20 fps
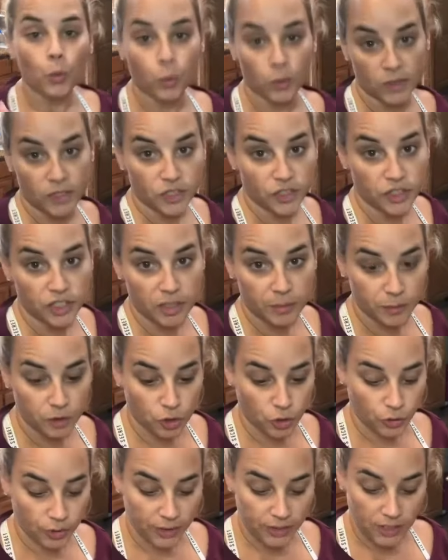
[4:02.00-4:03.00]
Once your
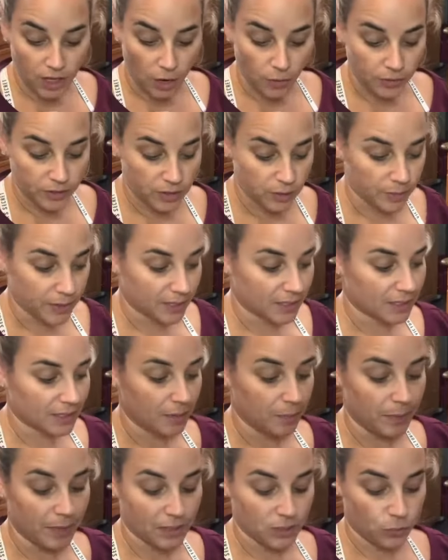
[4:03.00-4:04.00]
chimichurri is always mixed, the
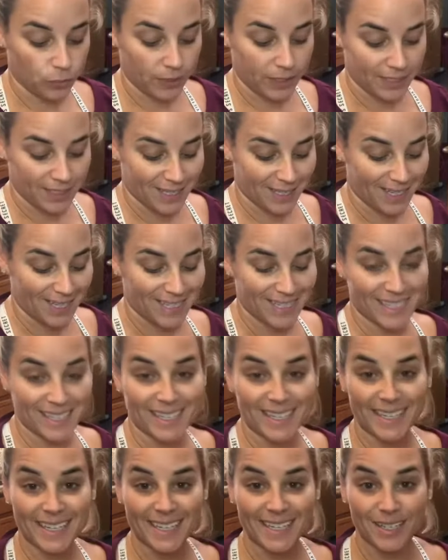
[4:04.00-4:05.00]
best way to taste
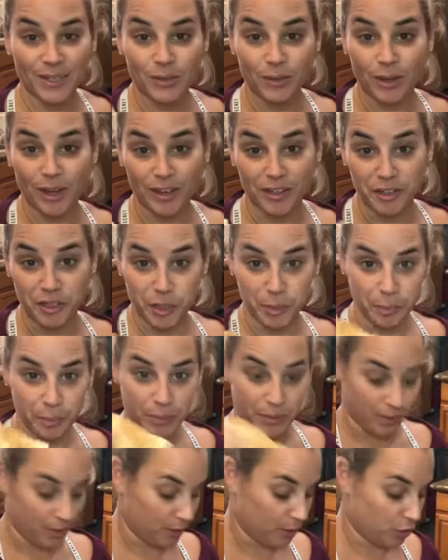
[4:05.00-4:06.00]
it is a dip
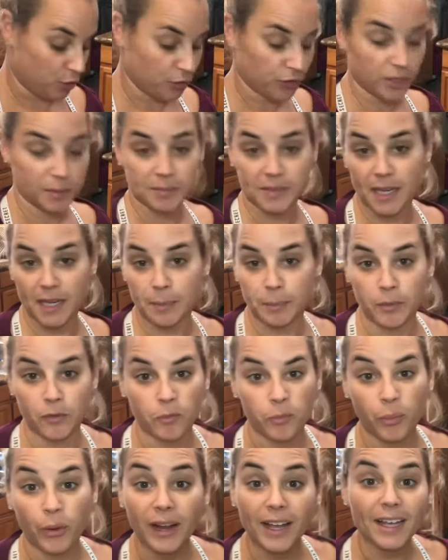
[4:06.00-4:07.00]
into some type
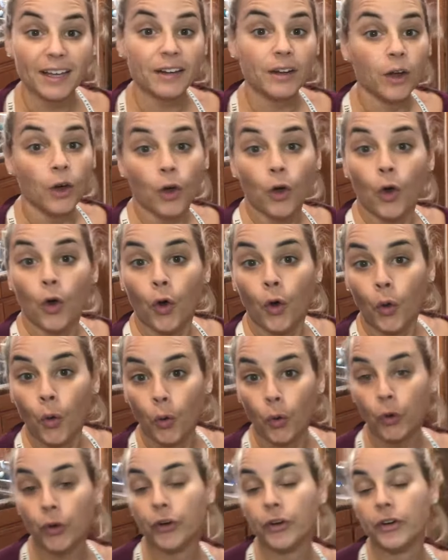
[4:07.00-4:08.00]
of bread
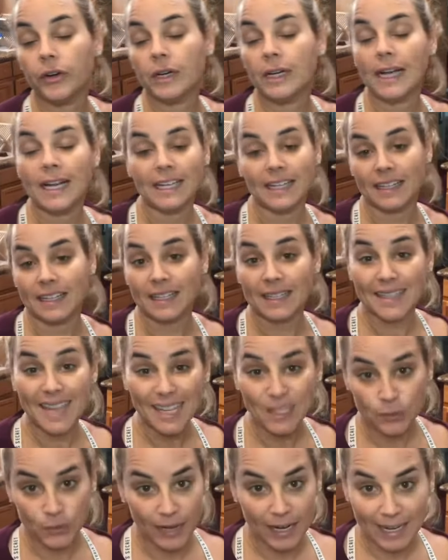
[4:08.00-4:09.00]
or anything.
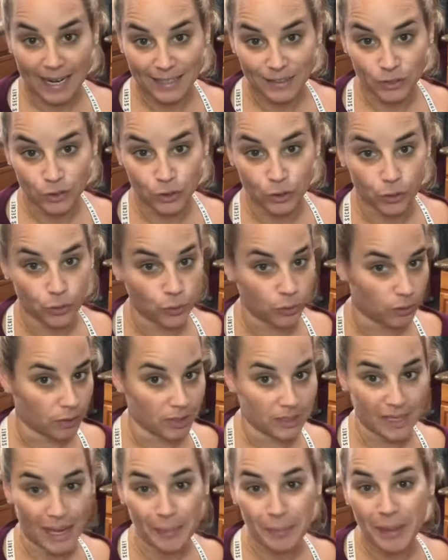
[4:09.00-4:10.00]
That's what I like to do,
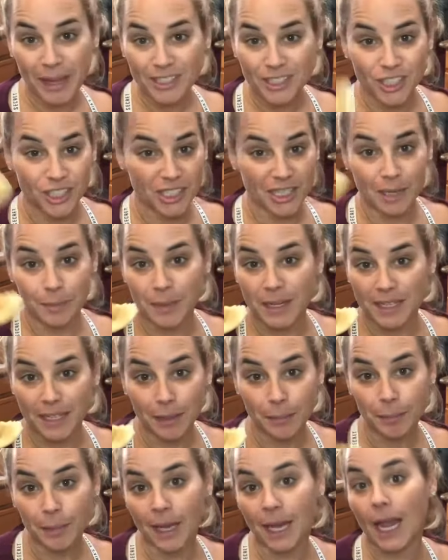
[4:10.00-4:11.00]
because I'm not just going to make
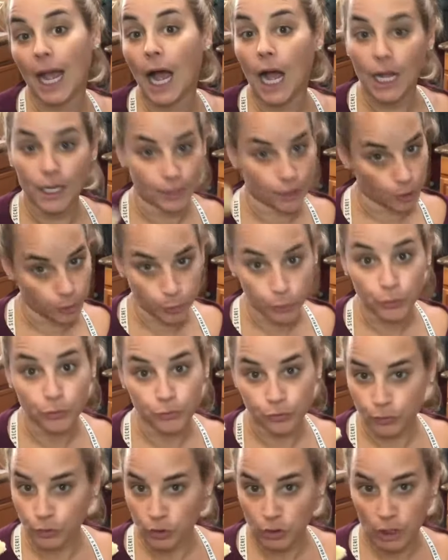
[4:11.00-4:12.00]
a
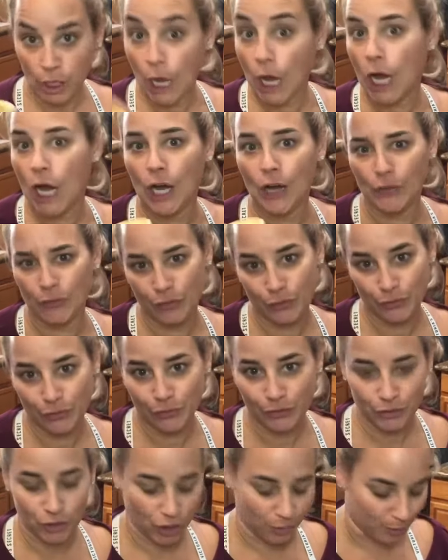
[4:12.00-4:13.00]
spoonful of
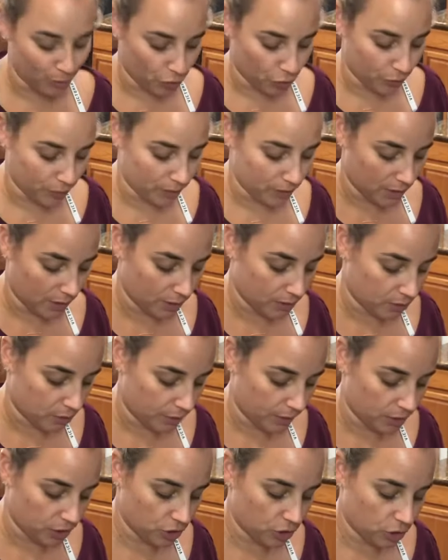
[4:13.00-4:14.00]
chimichurri sauce. So
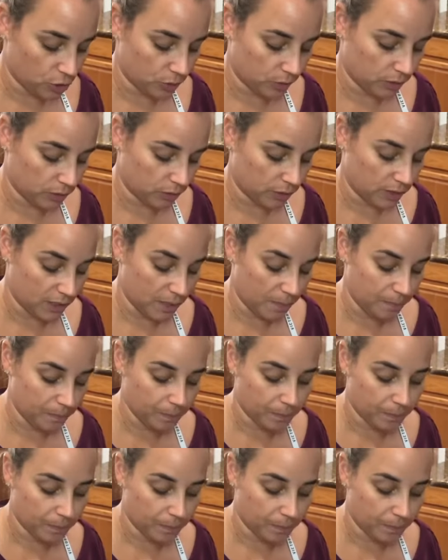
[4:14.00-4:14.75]
I just do a little dip.